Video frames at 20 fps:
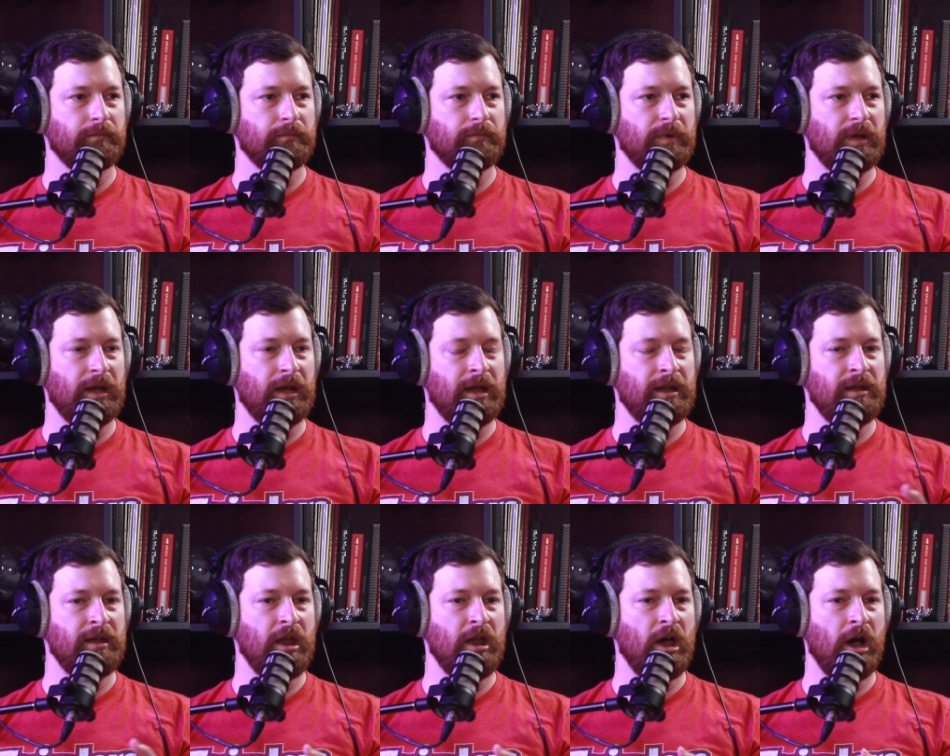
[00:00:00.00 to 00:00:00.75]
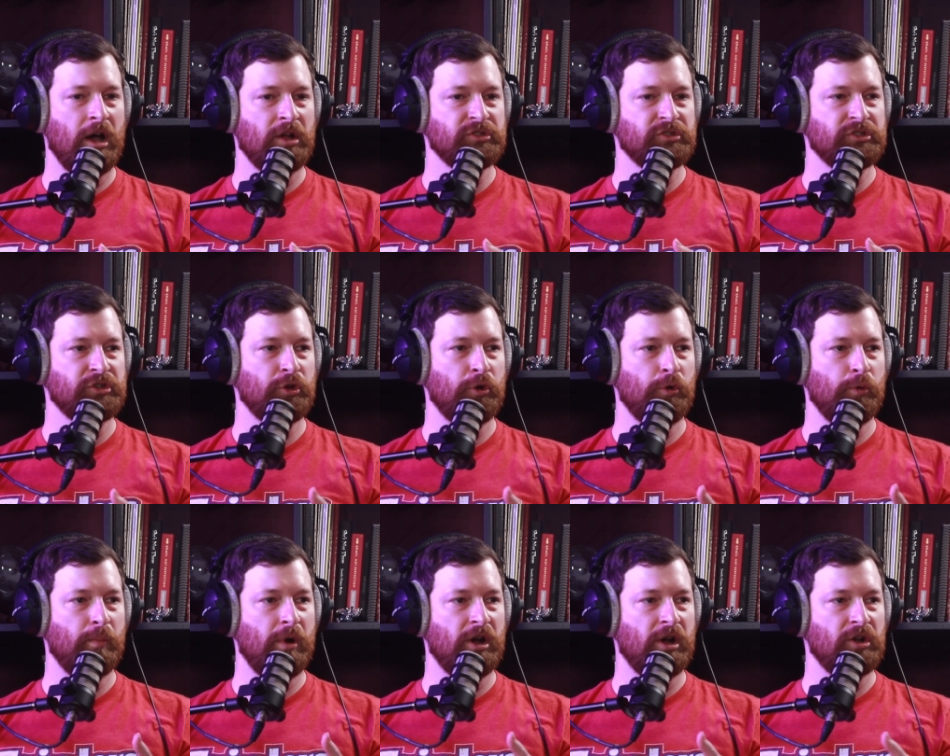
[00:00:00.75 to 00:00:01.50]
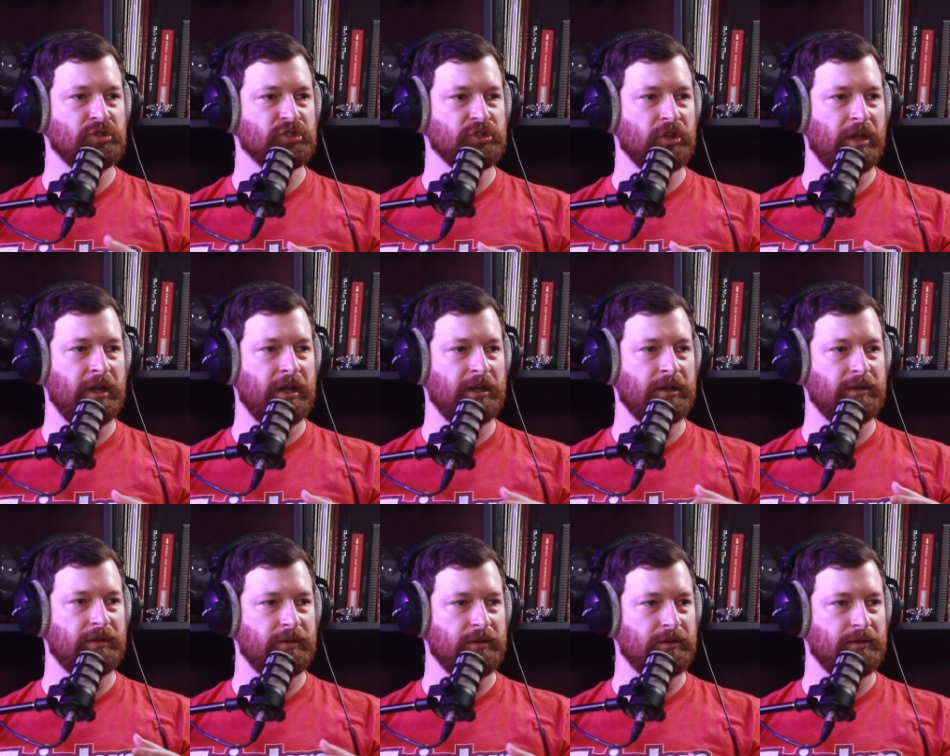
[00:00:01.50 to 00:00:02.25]
and not so much like
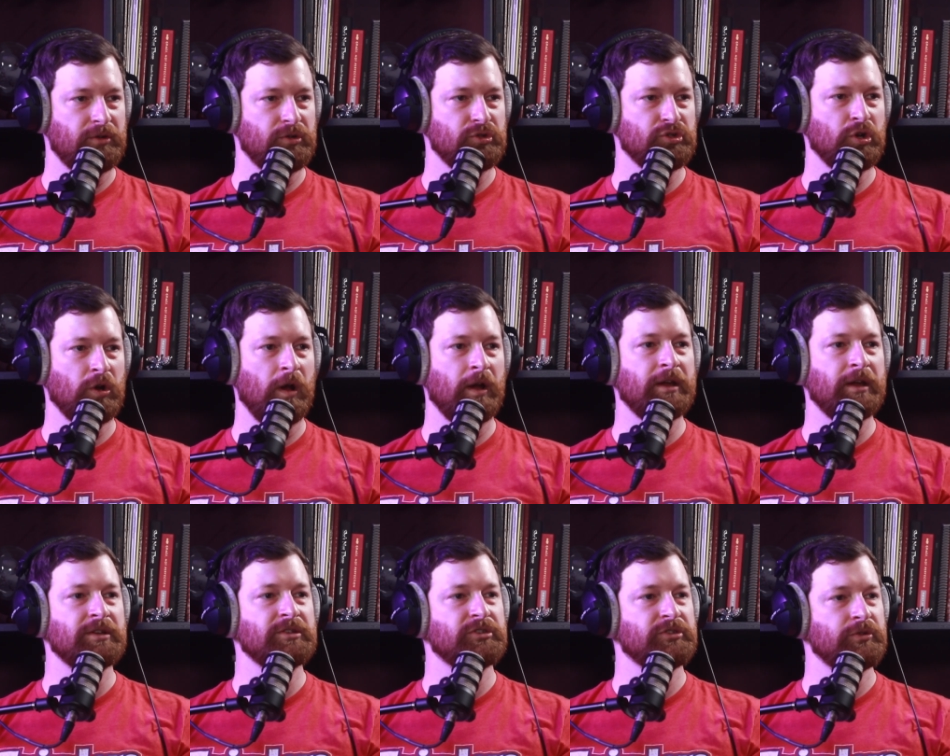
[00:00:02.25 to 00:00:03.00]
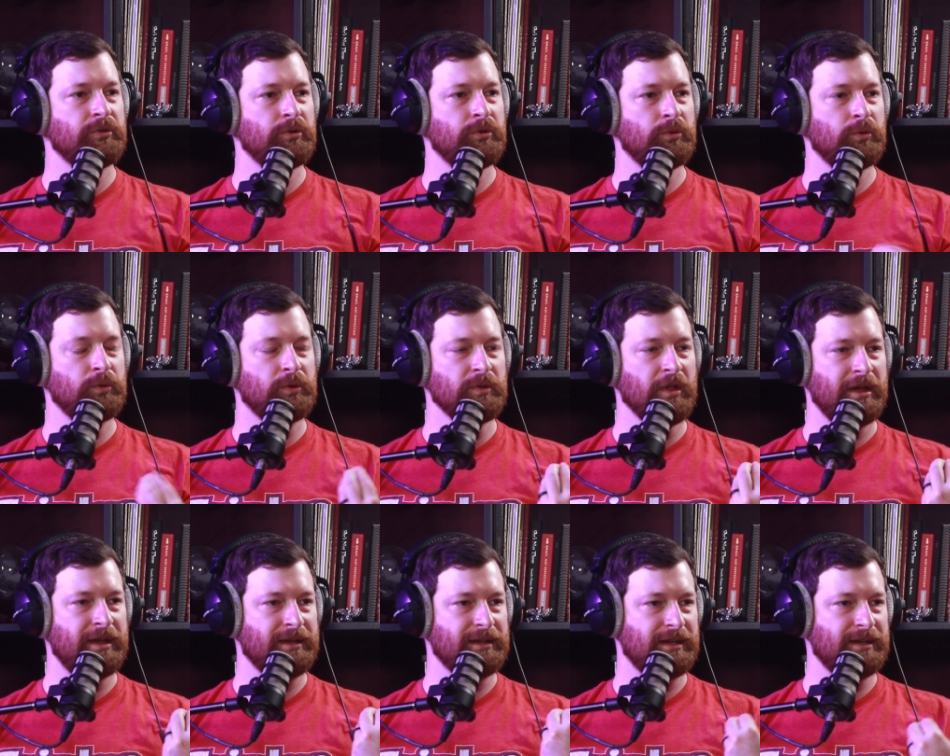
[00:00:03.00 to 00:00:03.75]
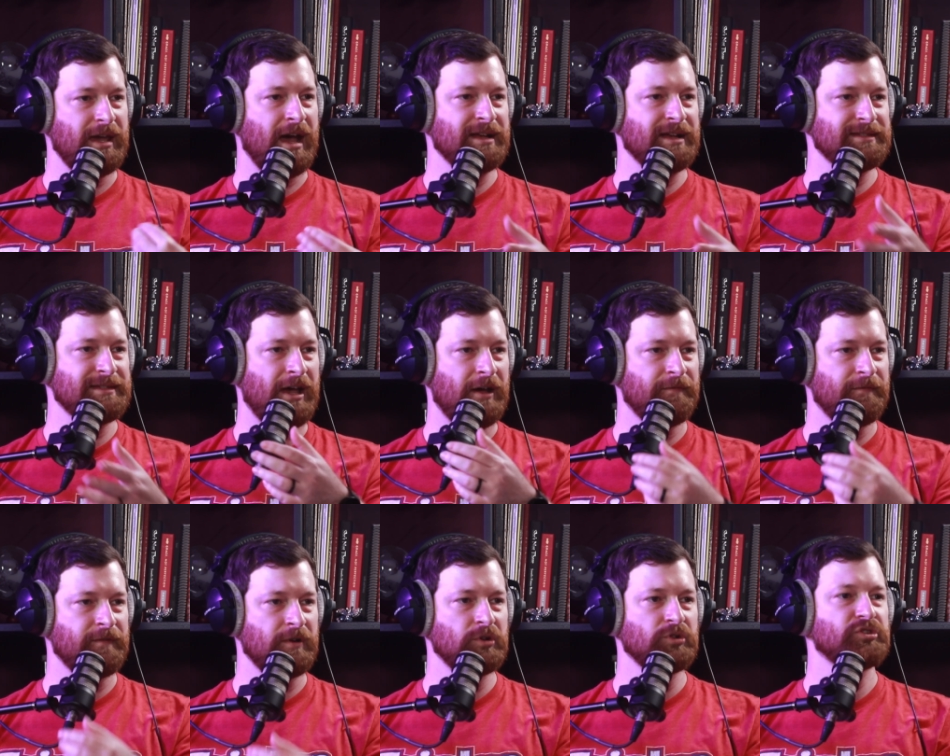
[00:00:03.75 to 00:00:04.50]
trying to like cast that
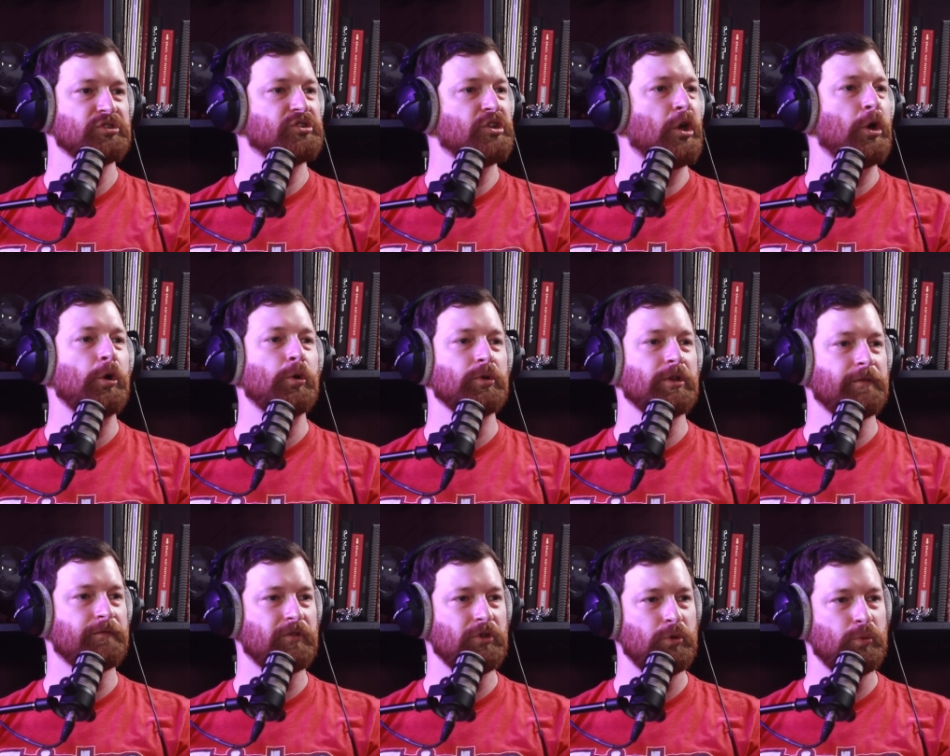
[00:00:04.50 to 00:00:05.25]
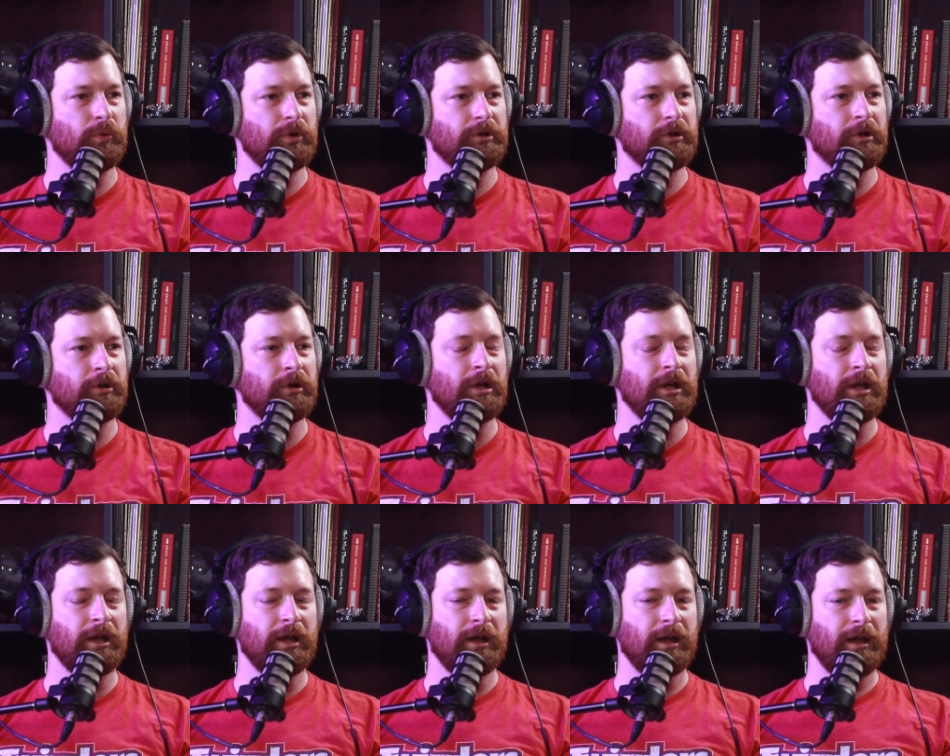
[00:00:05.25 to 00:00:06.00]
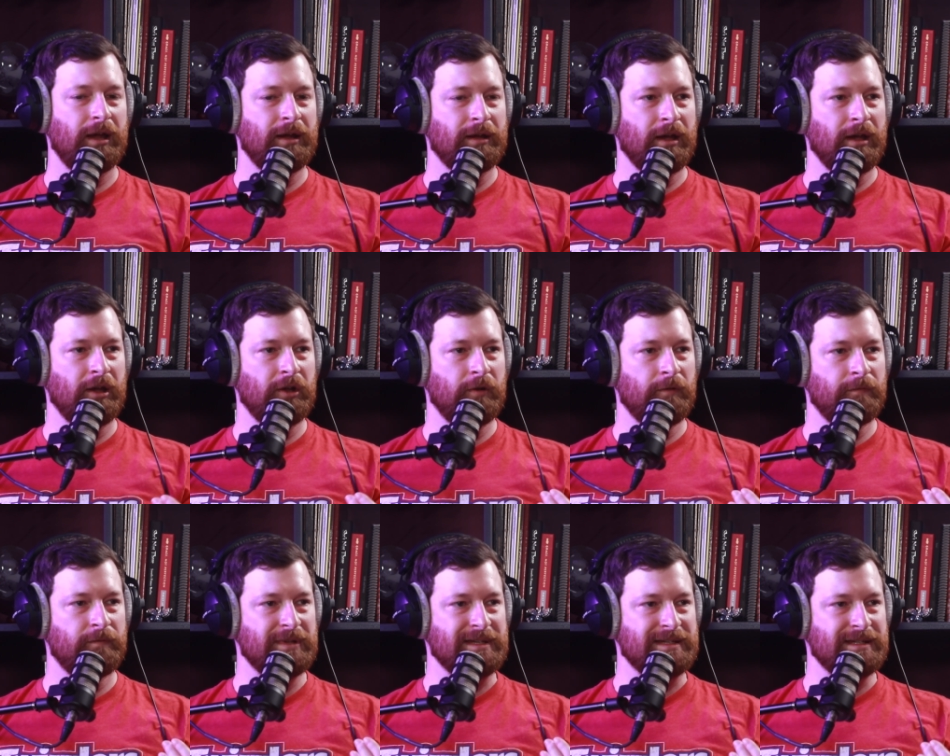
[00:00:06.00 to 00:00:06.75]
first stone if you will and kind of
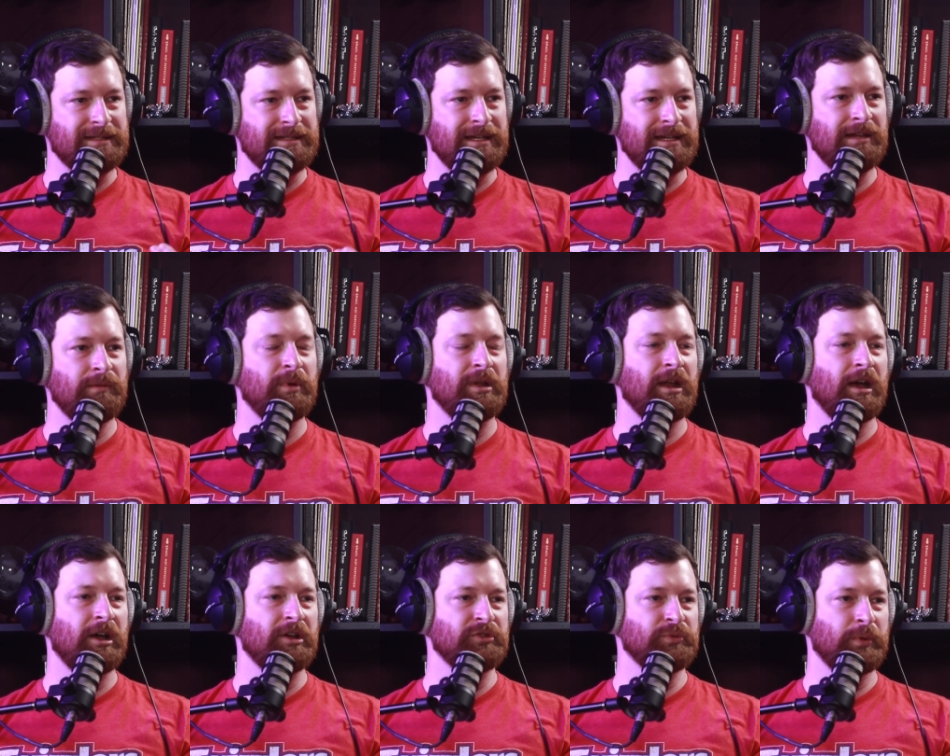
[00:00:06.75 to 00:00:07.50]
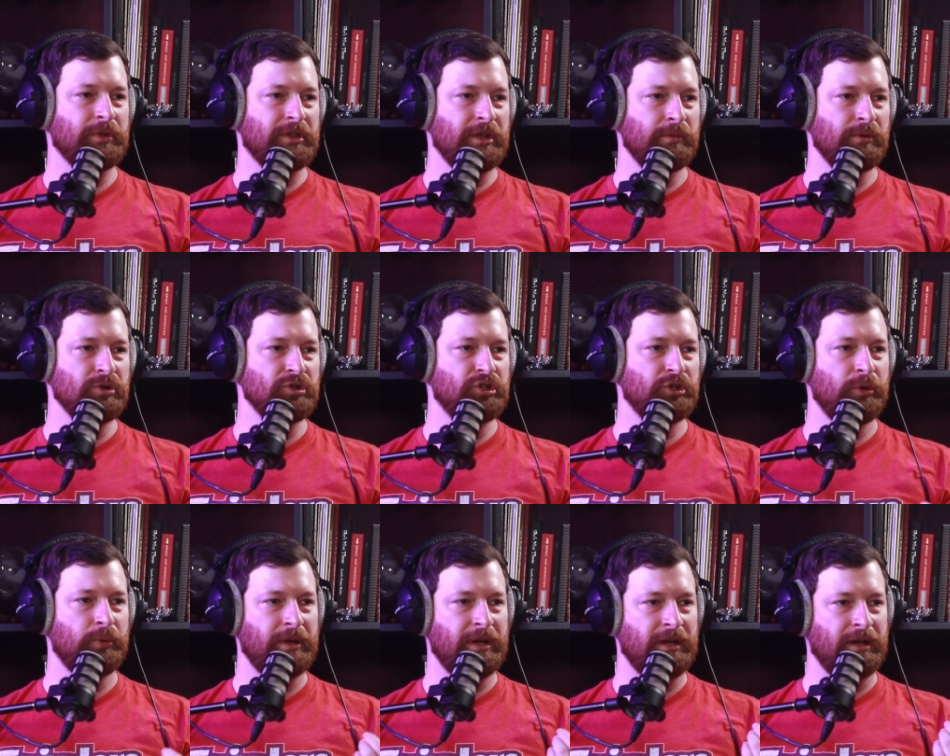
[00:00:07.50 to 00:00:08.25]
demonize what they were doing